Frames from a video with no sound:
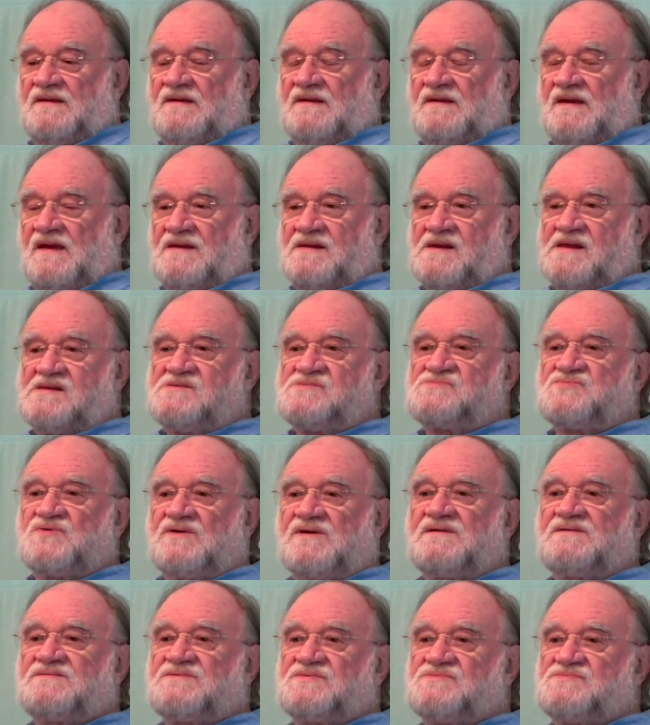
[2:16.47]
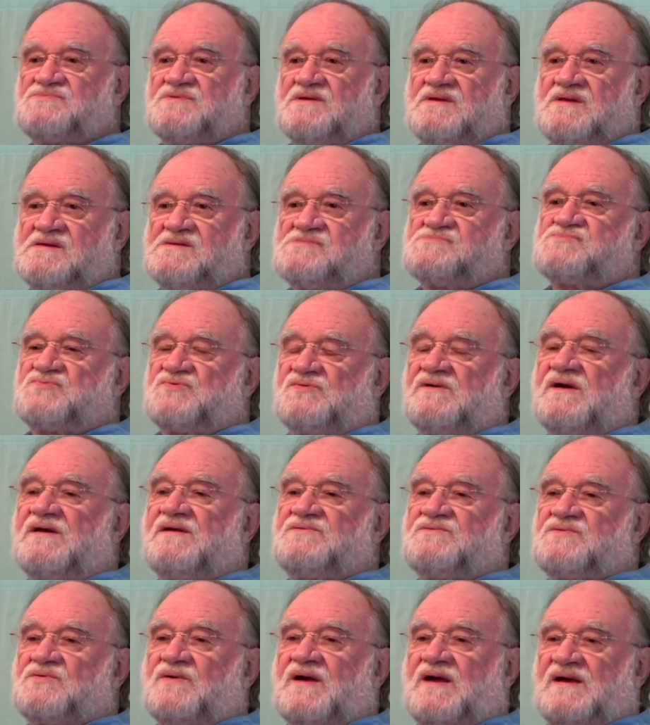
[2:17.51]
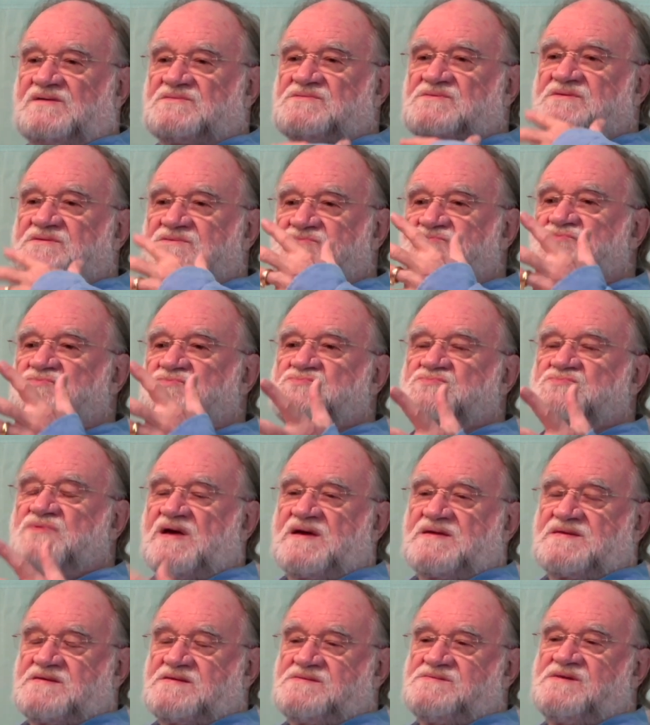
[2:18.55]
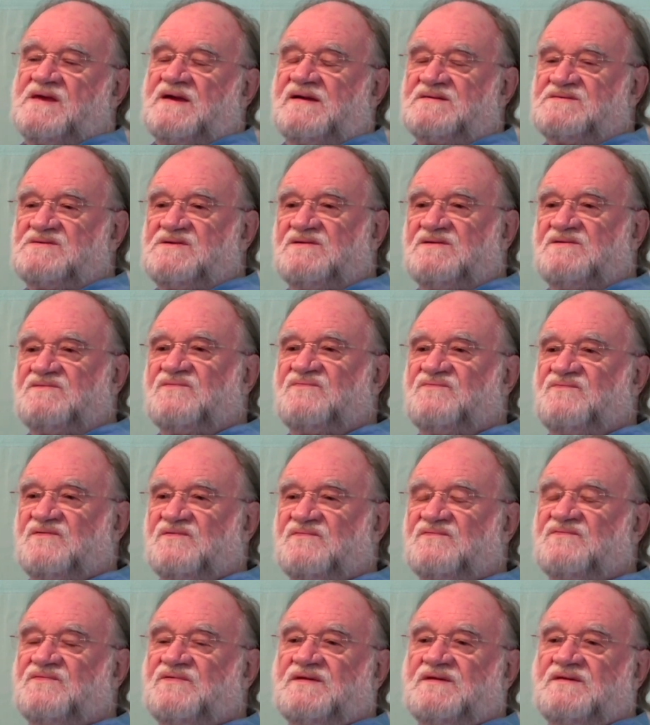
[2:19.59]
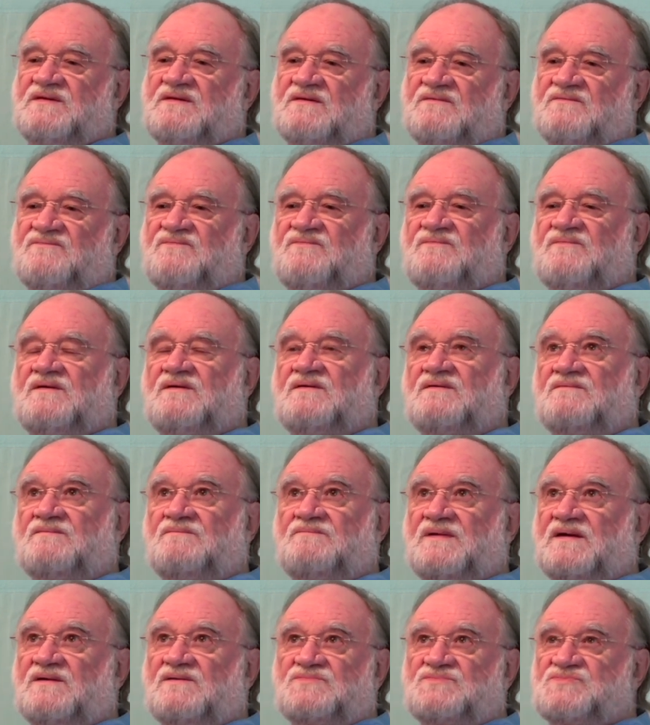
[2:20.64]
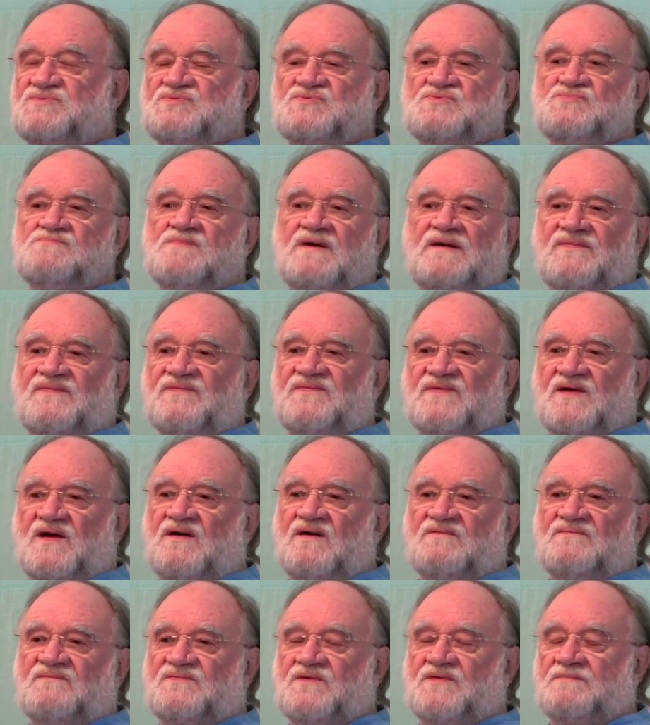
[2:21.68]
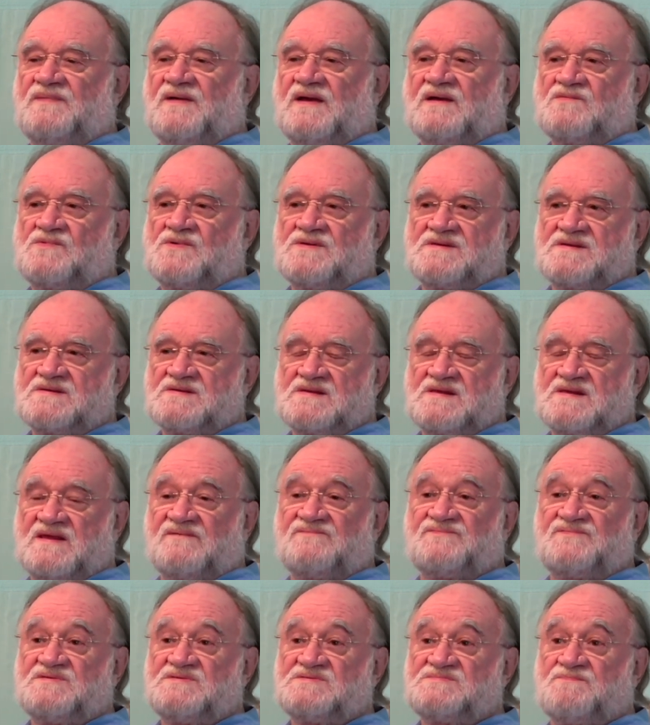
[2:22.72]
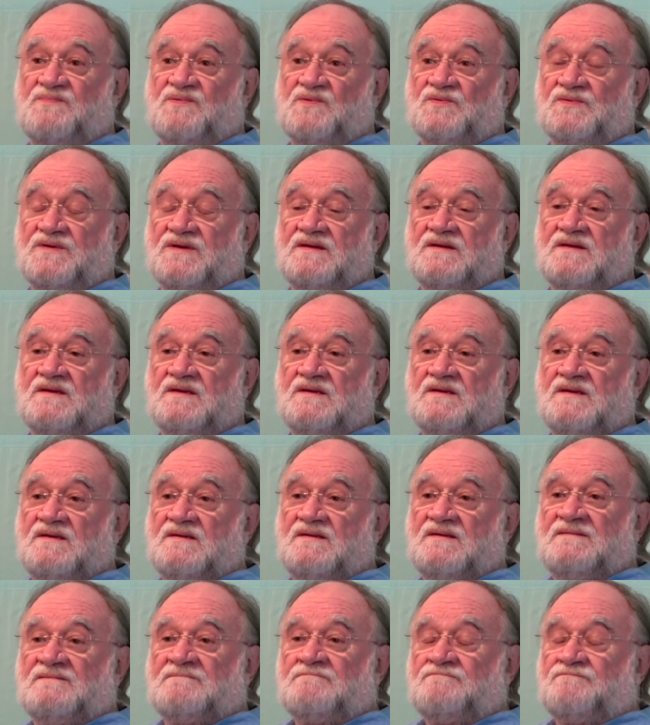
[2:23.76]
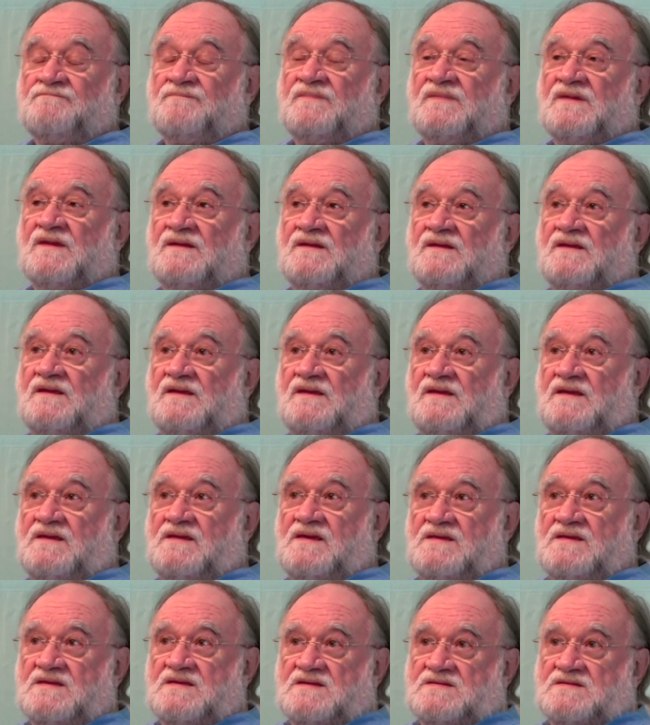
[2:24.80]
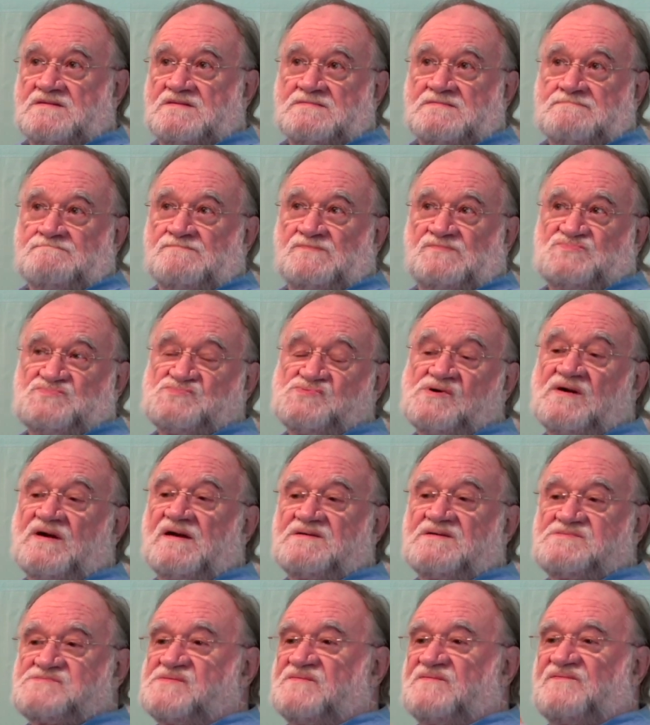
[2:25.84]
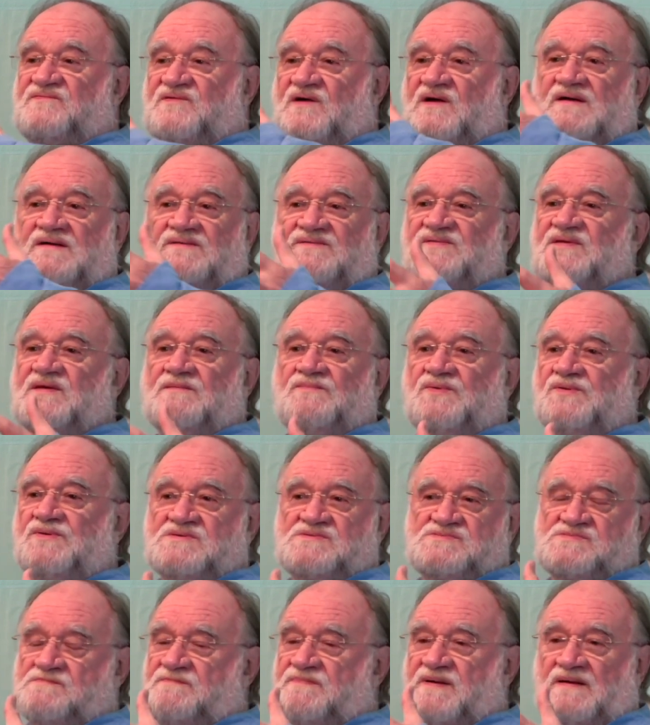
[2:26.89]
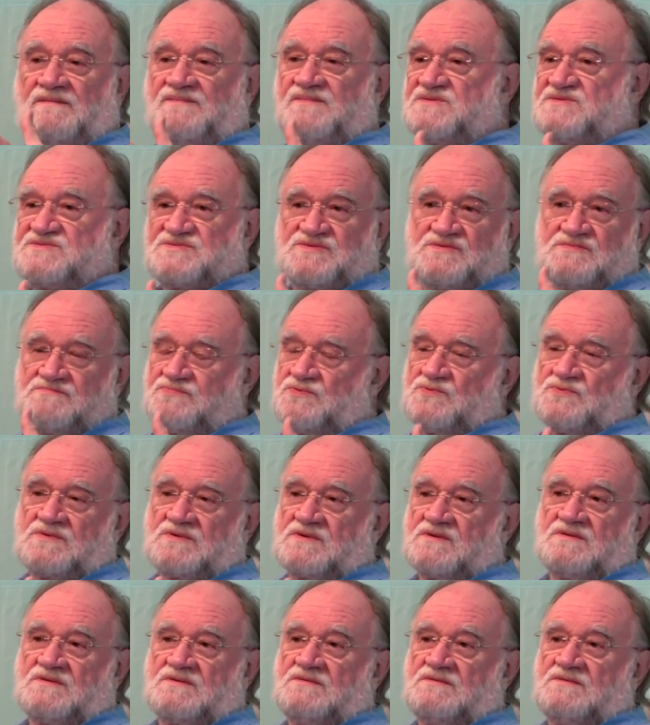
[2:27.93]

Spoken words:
And he tried to actually do that in 1950, about 2 months after Bhagwan had left his body. He tried to find somebody to publish the book.